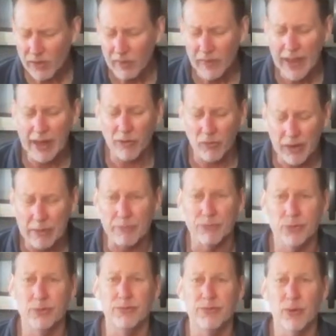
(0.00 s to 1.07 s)
A lot of ripe
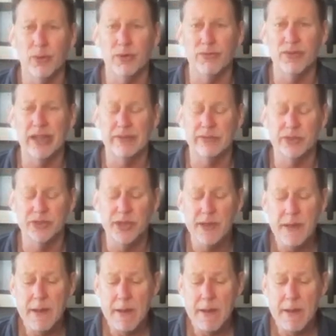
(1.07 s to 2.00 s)
fruit forward flavors.